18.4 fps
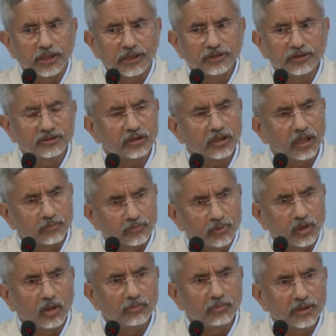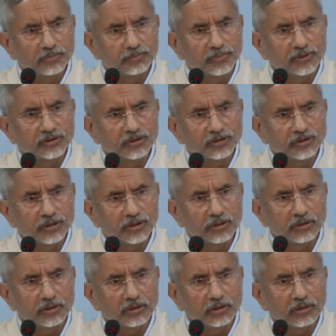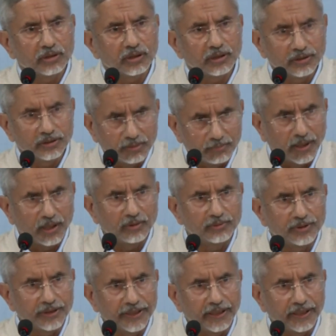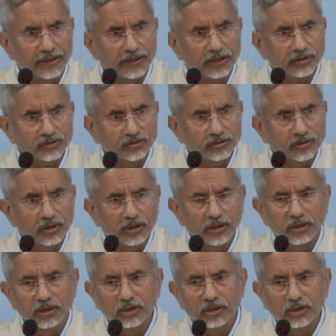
there is an abnormal position in the boundary areas,